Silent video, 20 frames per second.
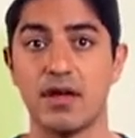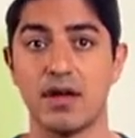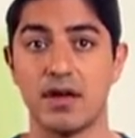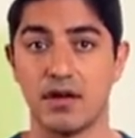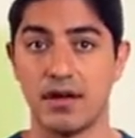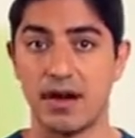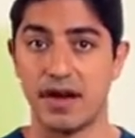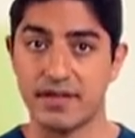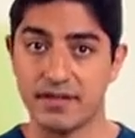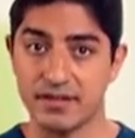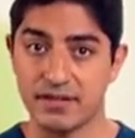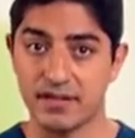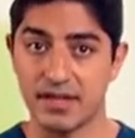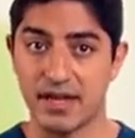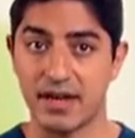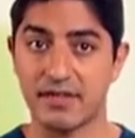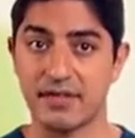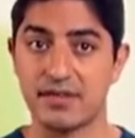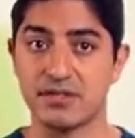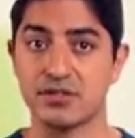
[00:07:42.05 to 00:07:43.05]
All right, and this is
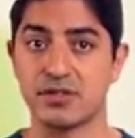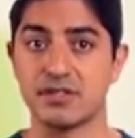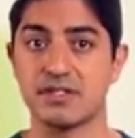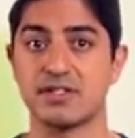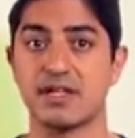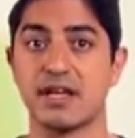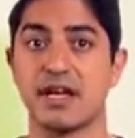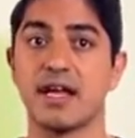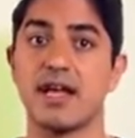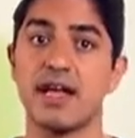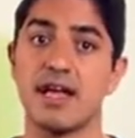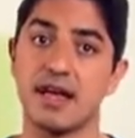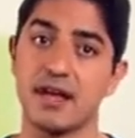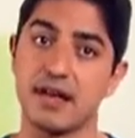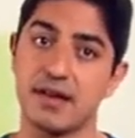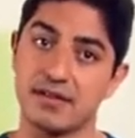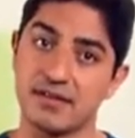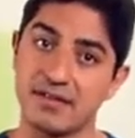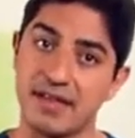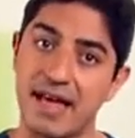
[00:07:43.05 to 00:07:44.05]
kind of interesting
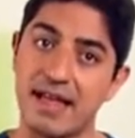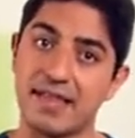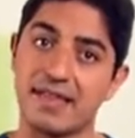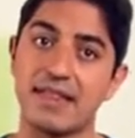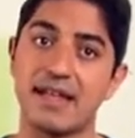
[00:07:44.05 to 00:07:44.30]
because that